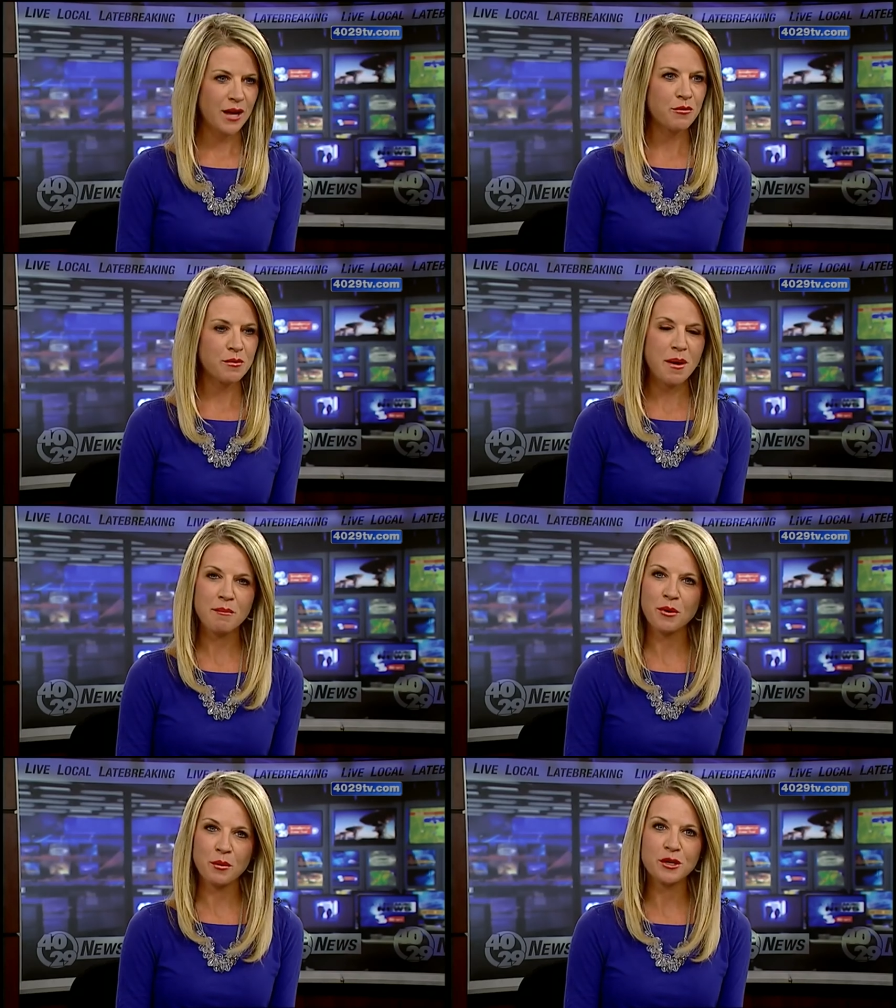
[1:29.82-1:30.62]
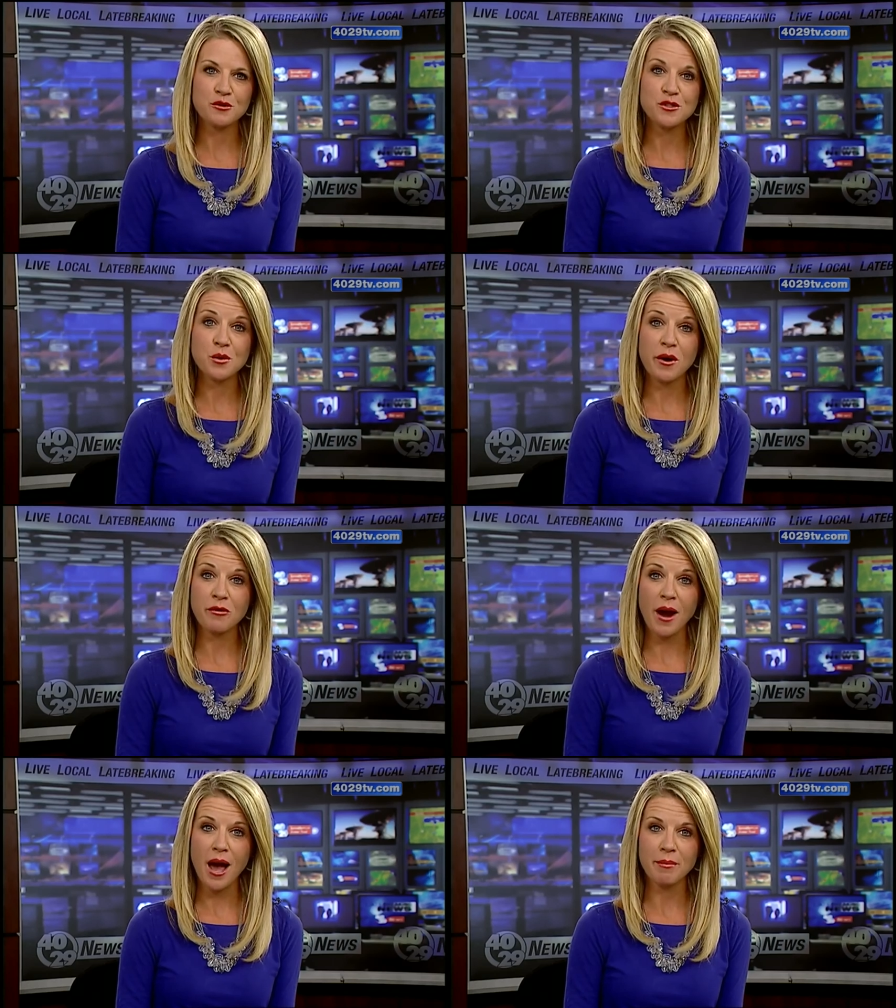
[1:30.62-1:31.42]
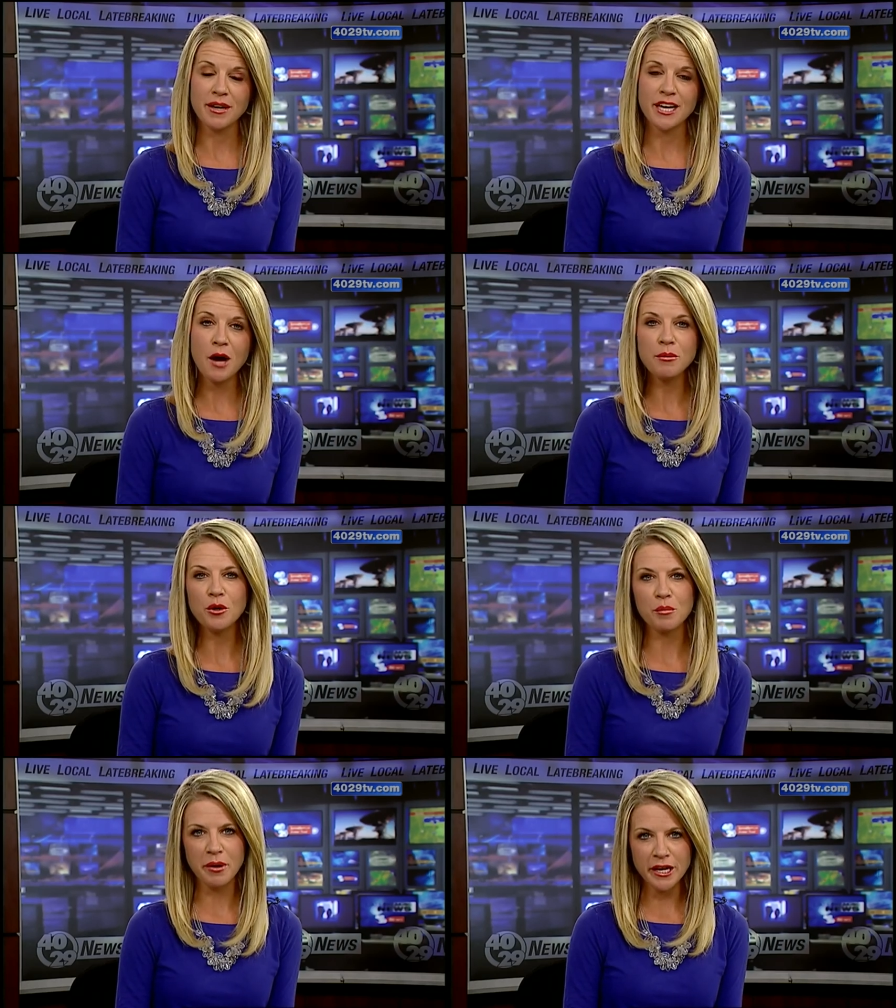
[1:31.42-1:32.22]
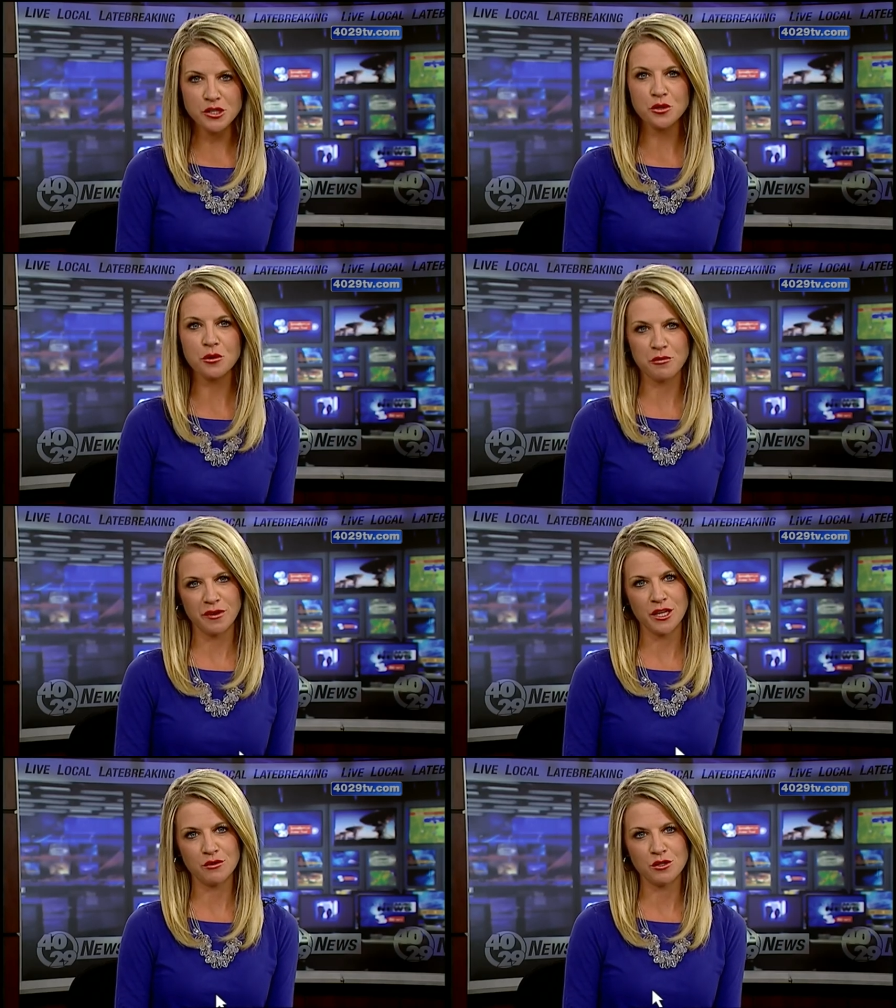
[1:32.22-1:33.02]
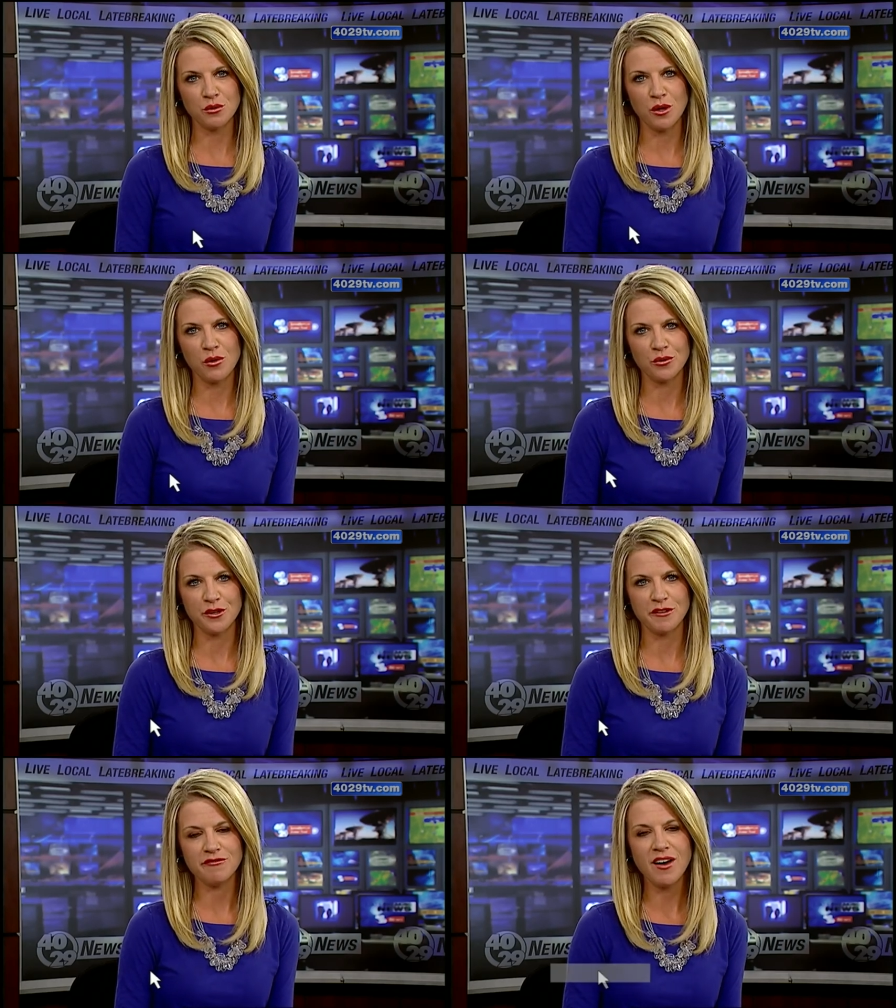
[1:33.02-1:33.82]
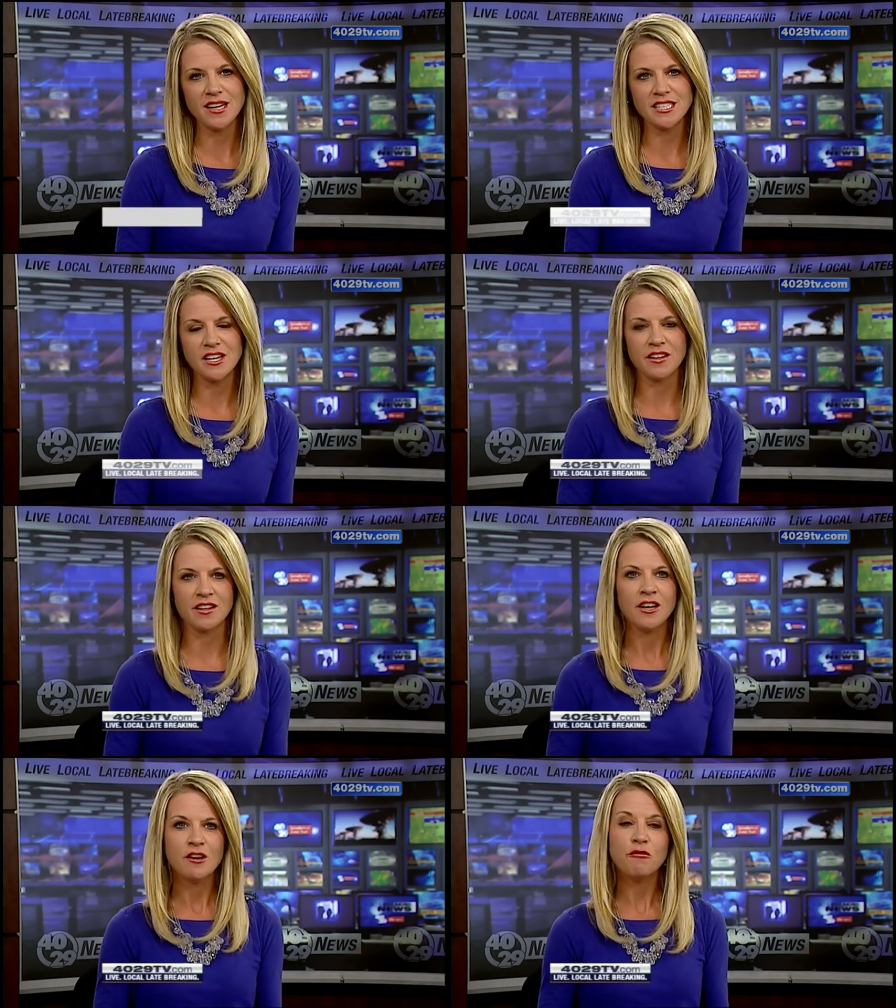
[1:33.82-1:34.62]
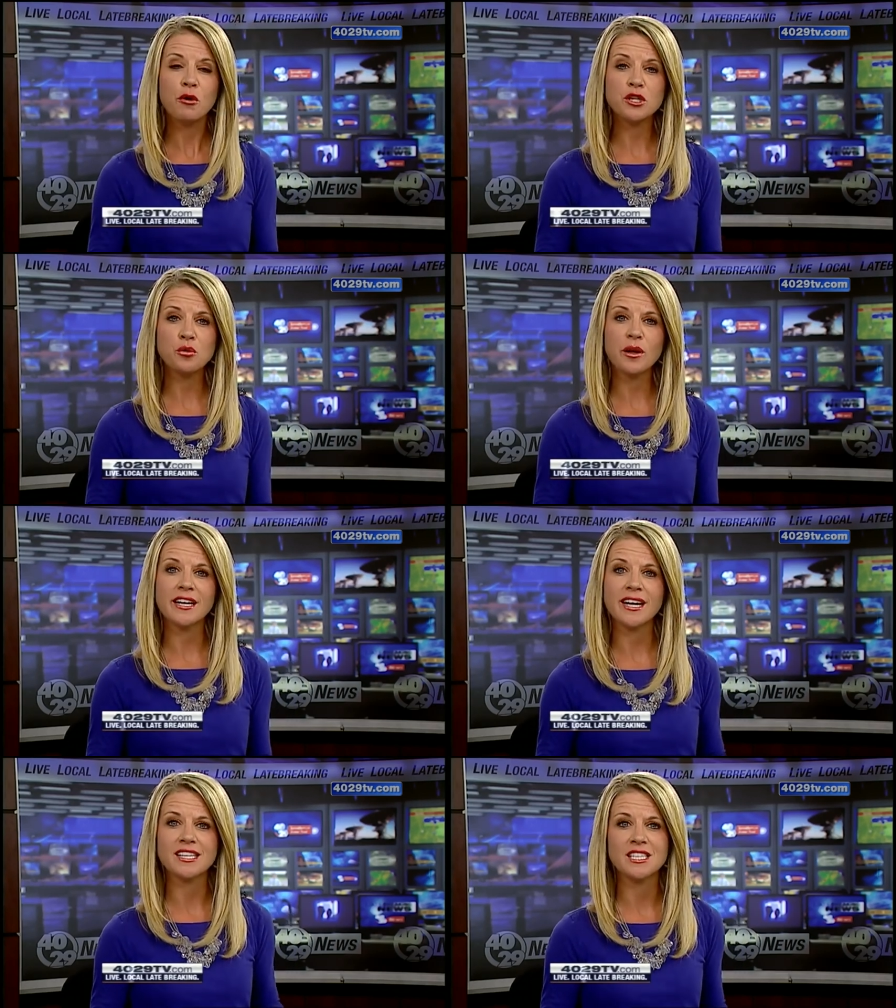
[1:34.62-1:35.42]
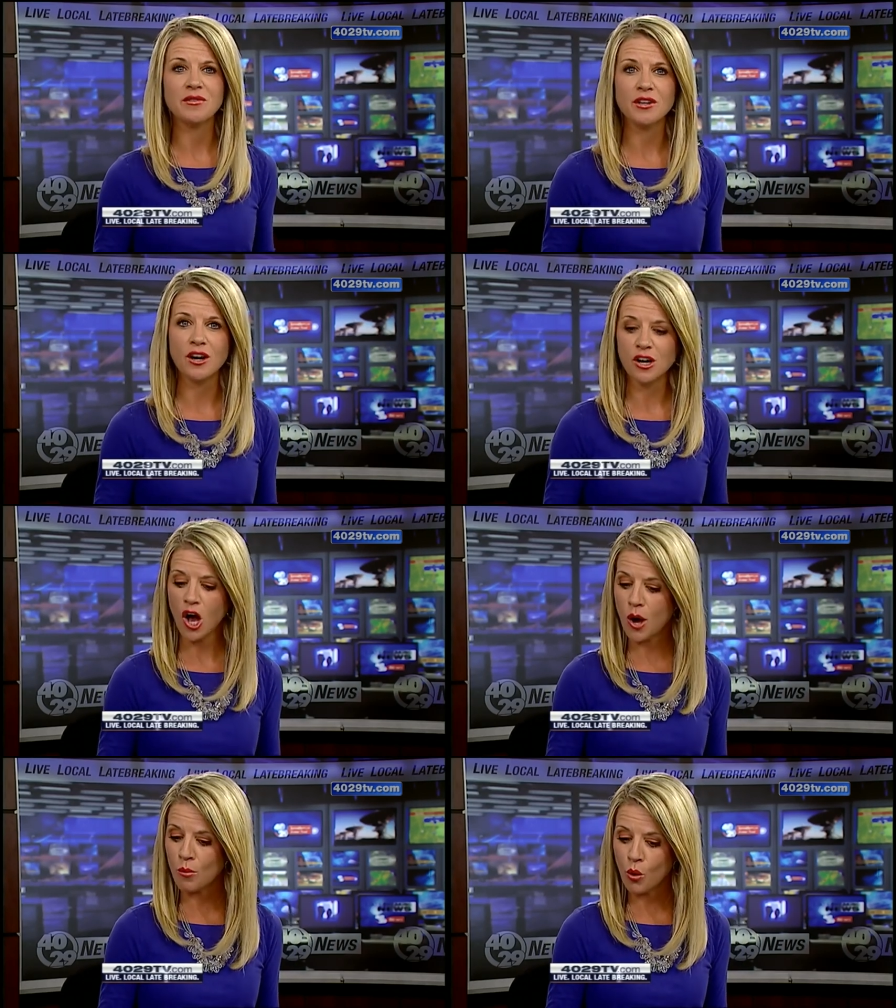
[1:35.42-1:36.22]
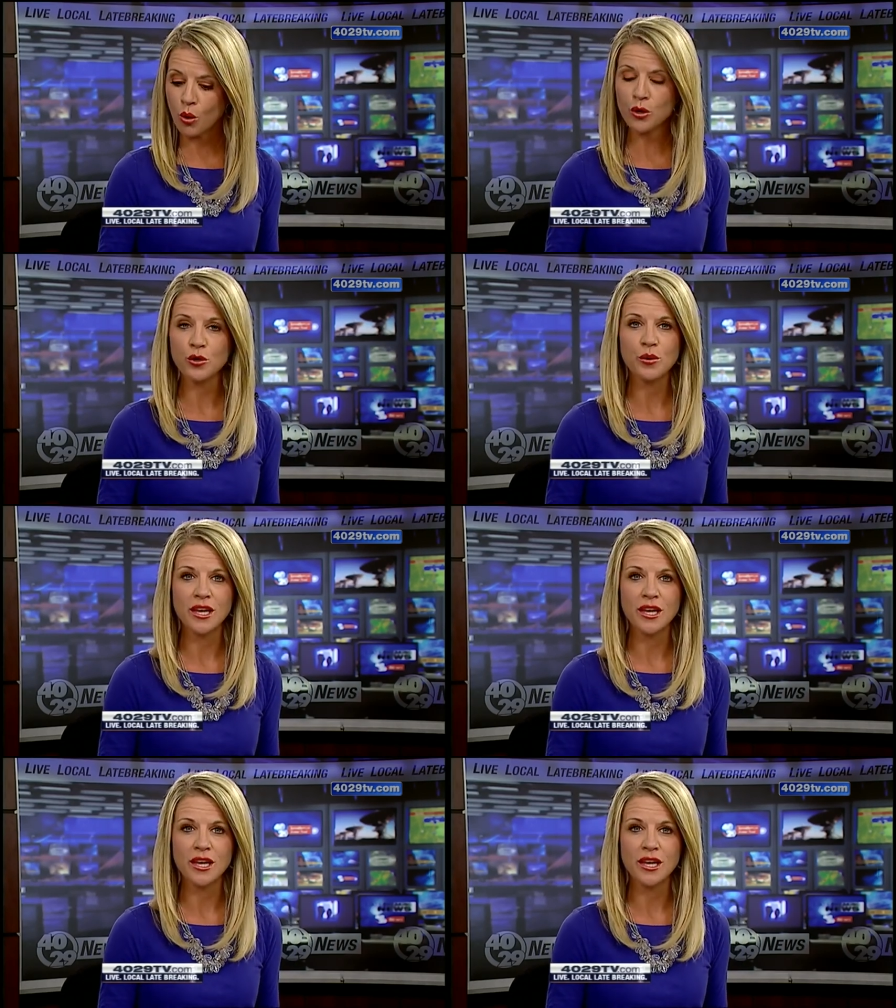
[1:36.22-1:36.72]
And remember, when you see weather happening, upload a picture or video to uLocal. You can find it on 4029tv.com or you